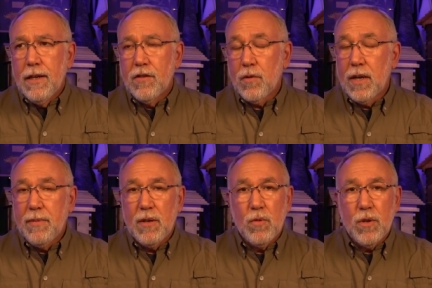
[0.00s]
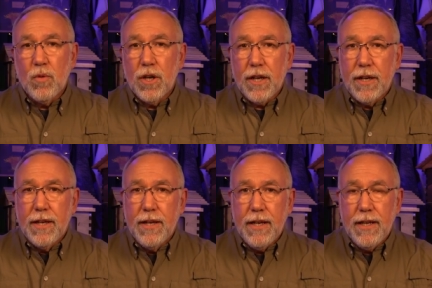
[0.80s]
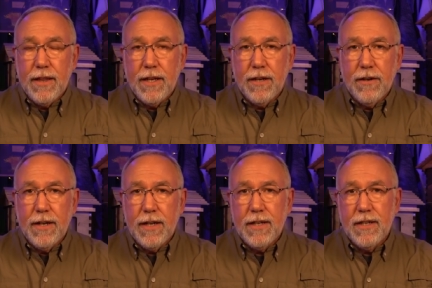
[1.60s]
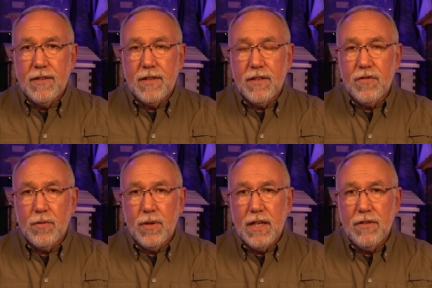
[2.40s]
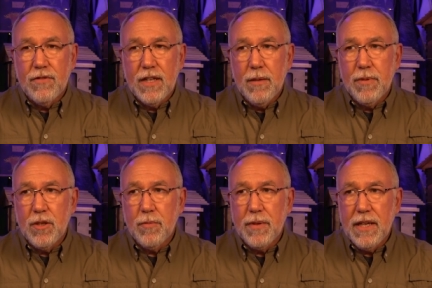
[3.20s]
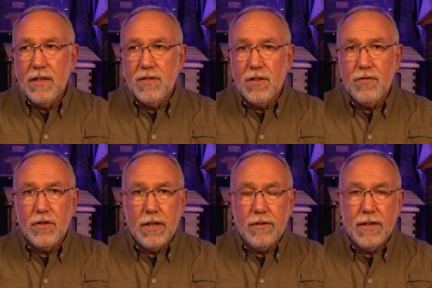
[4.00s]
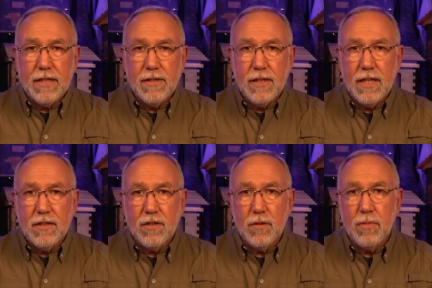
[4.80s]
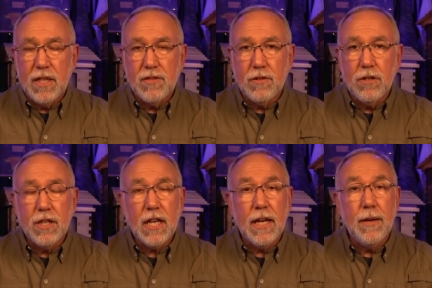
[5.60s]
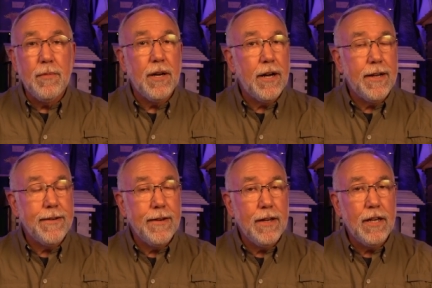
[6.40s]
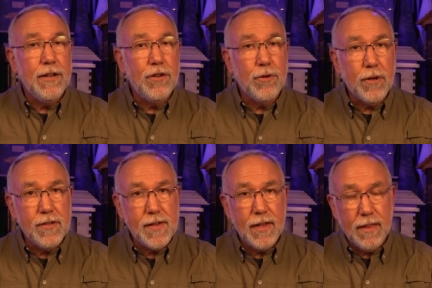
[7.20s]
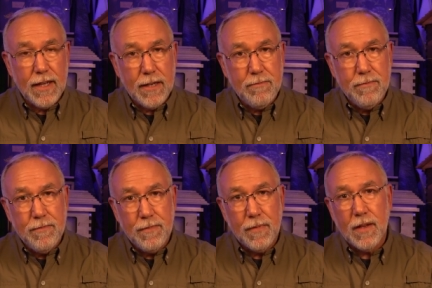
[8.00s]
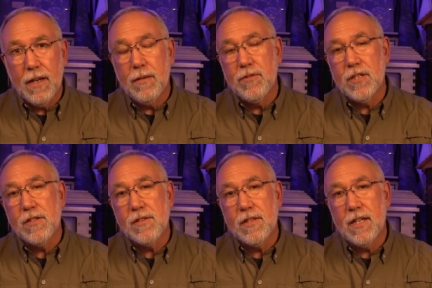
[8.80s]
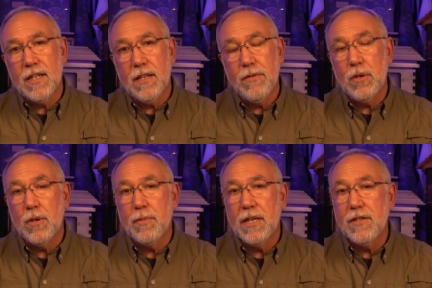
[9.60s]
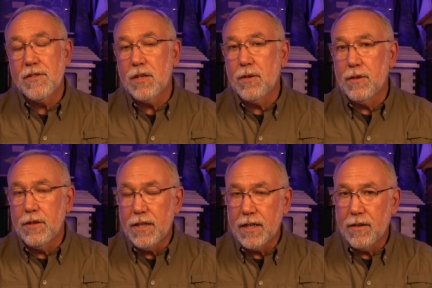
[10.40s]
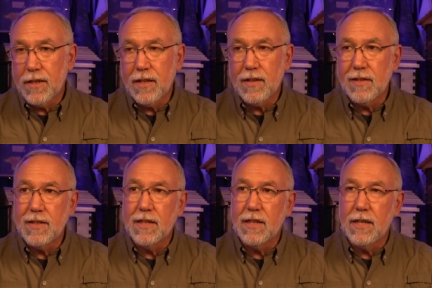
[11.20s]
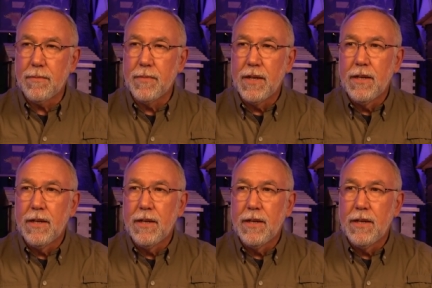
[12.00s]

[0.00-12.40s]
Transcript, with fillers: It's quite a bit of woodwork in there, and it is a different way of keeping your bees. So if you're interested, that's a good place to look. I'm not endorsing them. I'm just uh, giving you a place to go and look because I sent them